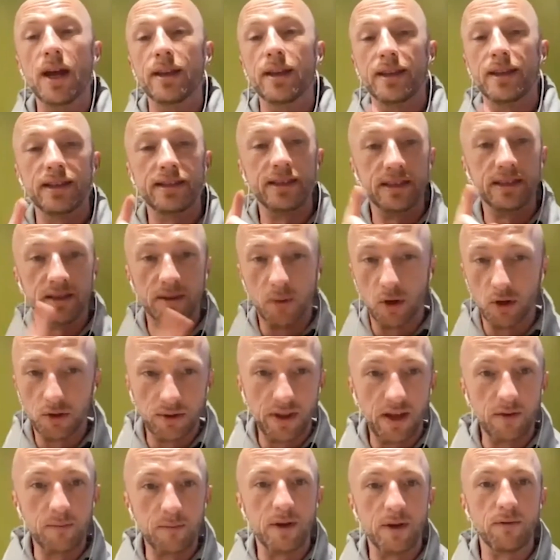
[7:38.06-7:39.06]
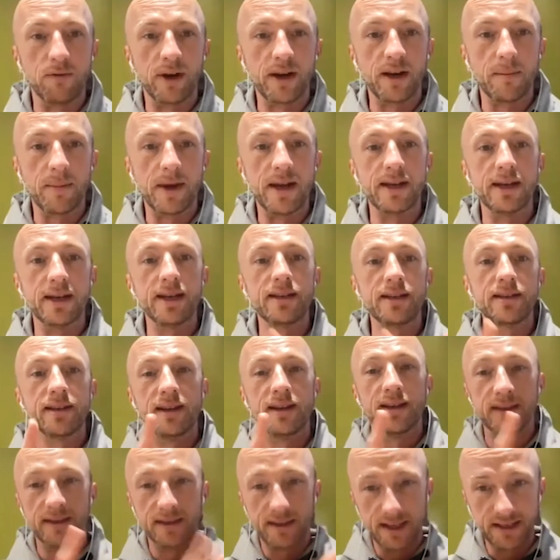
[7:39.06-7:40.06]
this is the model they've been recommended.
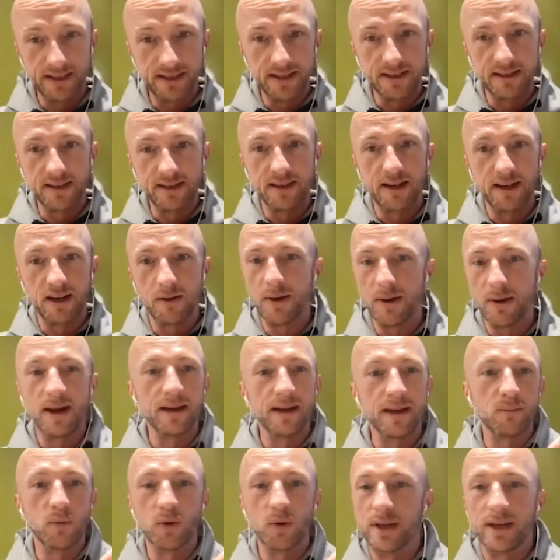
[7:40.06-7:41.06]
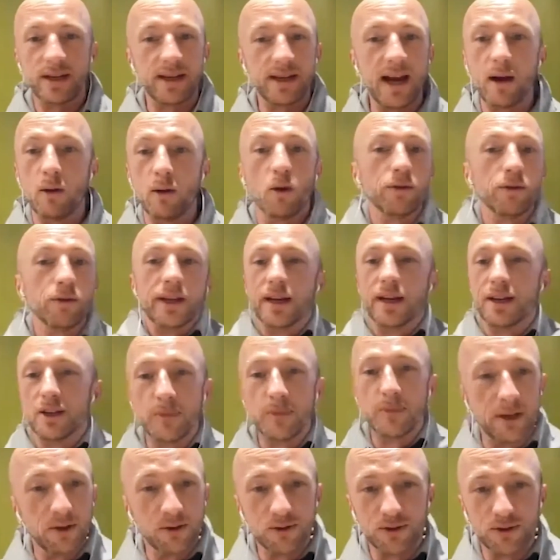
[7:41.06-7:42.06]
This is how long they're going to
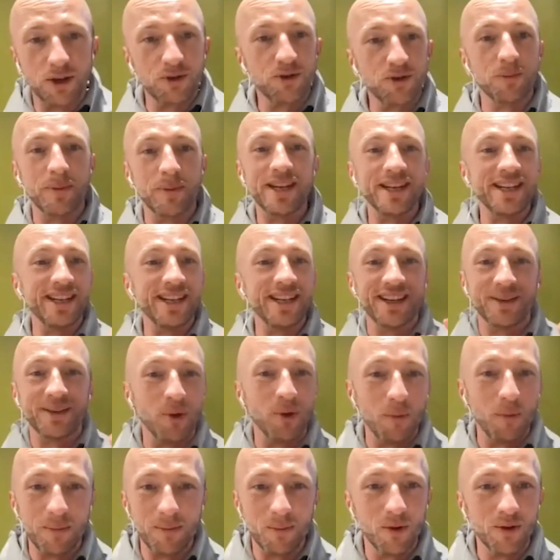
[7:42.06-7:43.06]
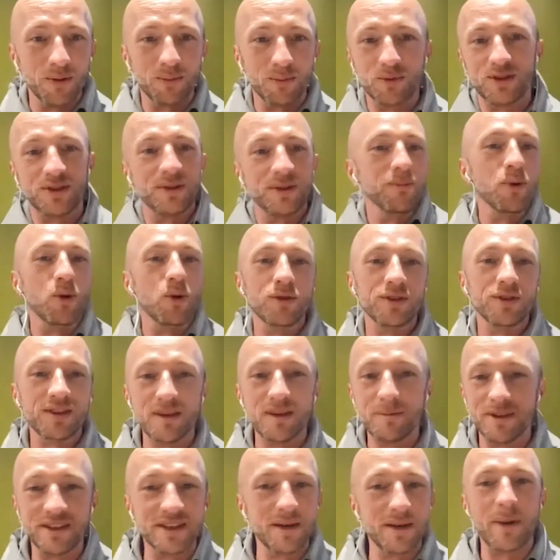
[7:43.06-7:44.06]
spend on social media, what's important to
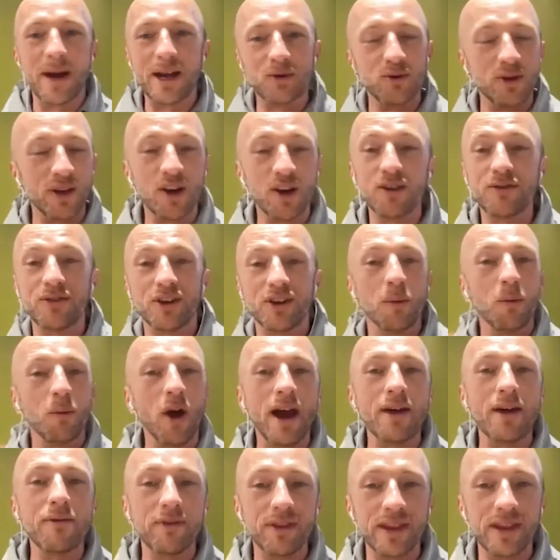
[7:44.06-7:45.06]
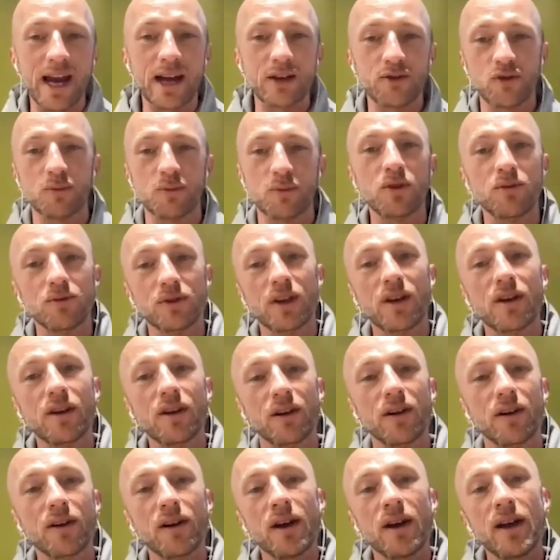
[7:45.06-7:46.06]
them, is it battery life, whatever the attributes
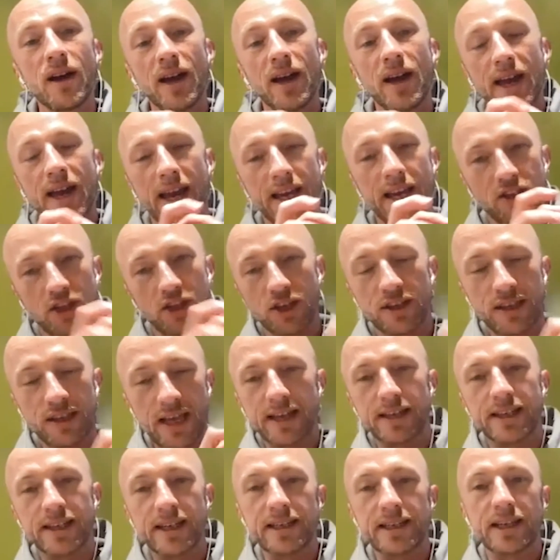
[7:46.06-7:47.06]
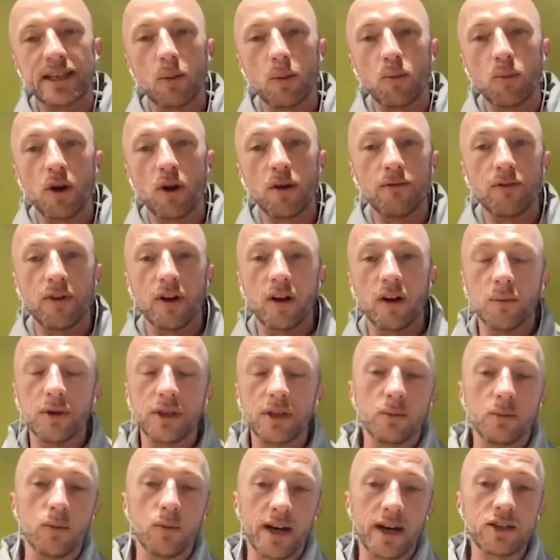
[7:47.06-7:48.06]
are. It's just that detailed profile, and
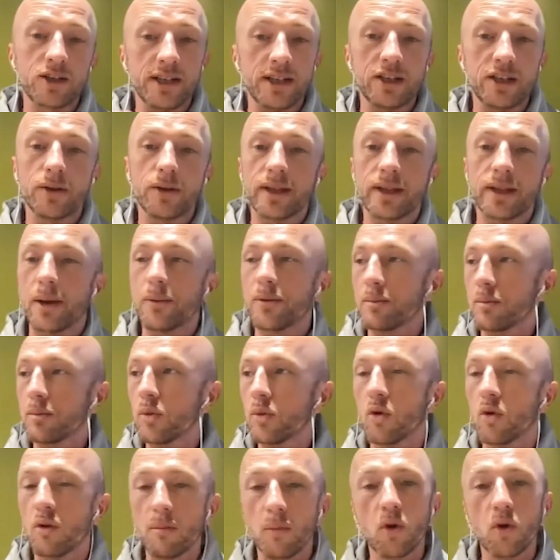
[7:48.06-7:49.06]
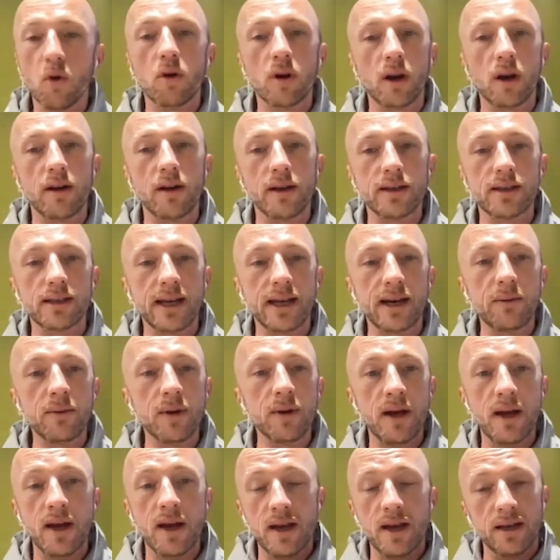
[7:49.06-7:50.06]
we're actually doing that with more and more clients now.
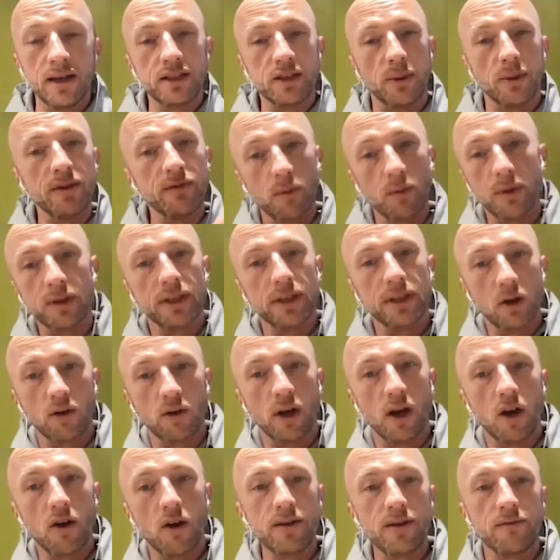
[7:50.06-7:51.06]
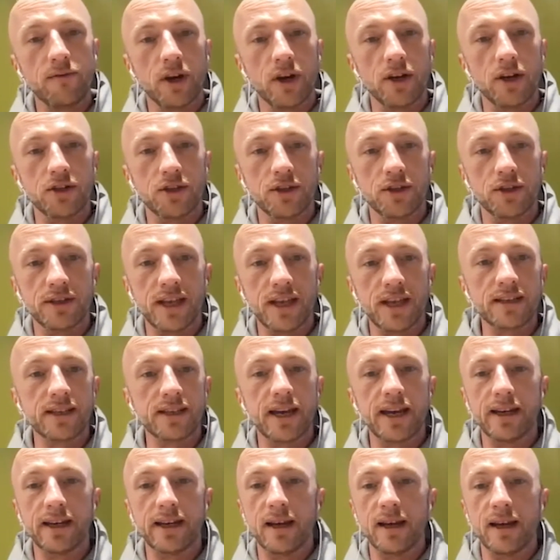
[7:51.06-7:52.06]
So even with the online versions, they're
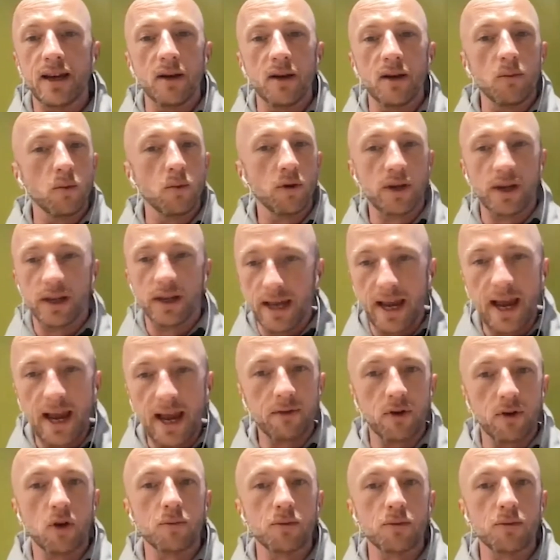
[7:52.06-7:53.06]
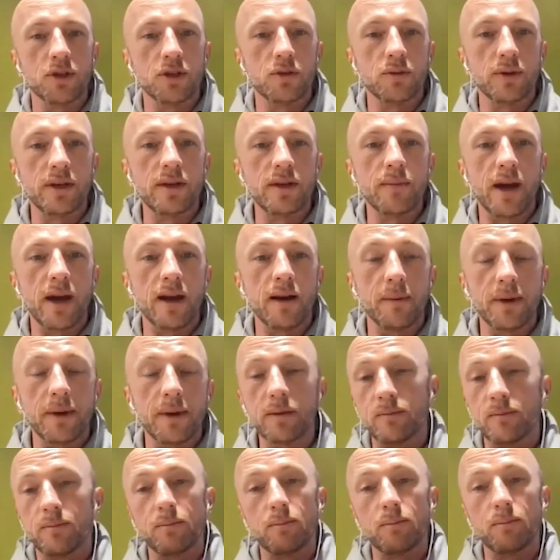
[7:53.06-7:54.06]
saying, well, can they have an option to email it
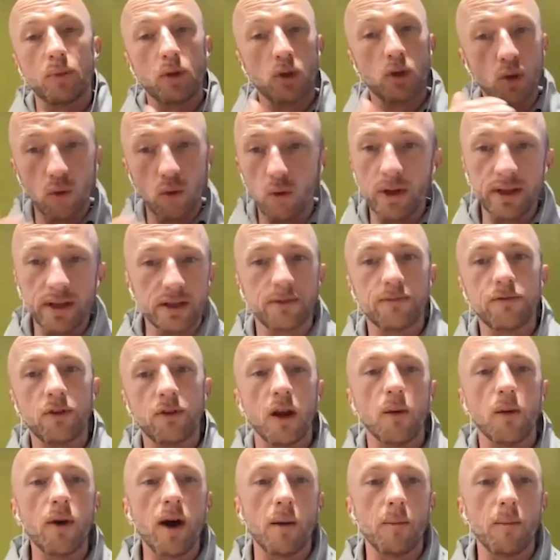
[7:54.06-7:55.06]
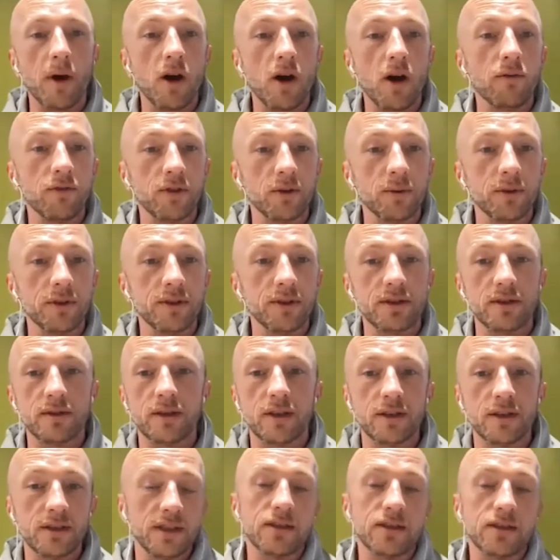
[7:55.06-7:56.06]
purely to follow up afterwards?
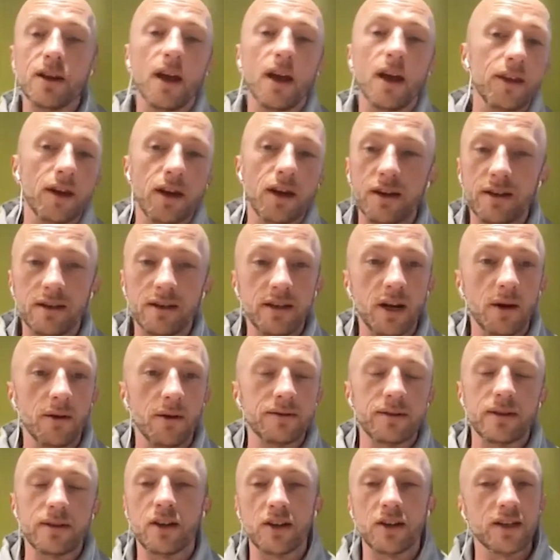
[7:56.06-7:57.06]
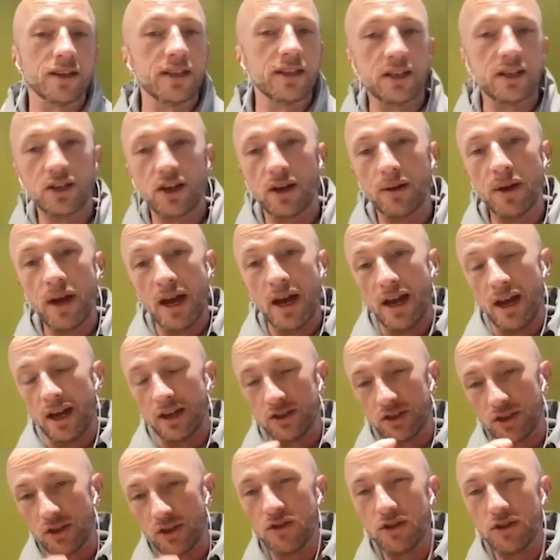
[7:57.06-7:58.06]
Because it's another, like I said, as
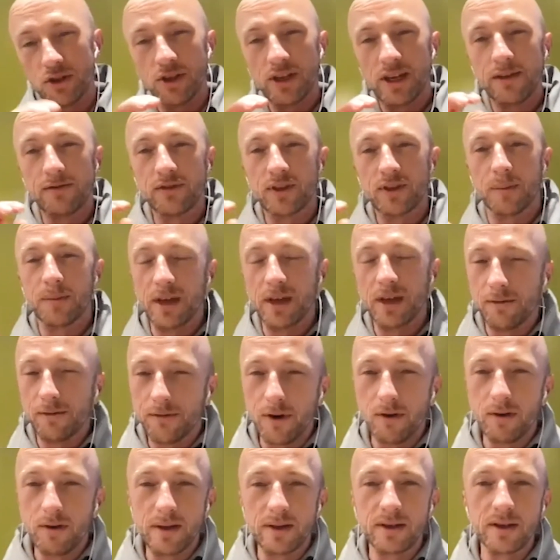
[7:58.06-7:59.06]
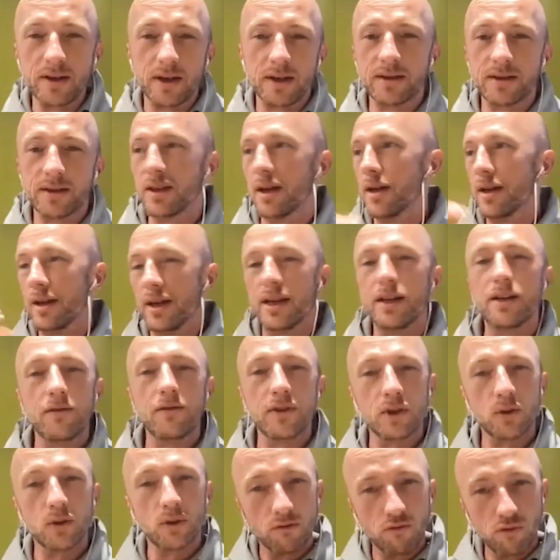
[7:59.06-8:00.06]
soon as you can give something an
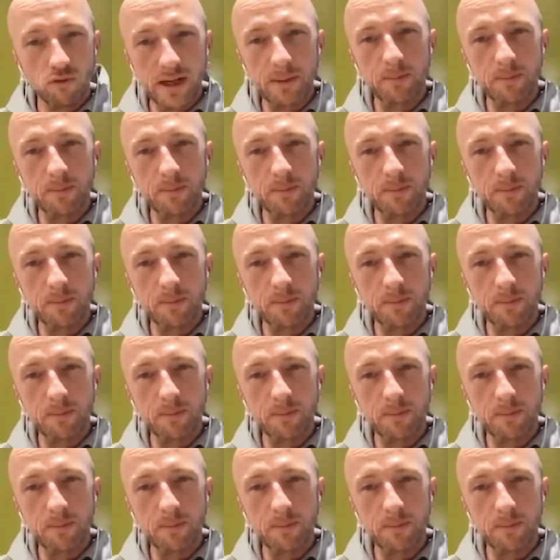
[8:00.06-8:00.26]
individual a really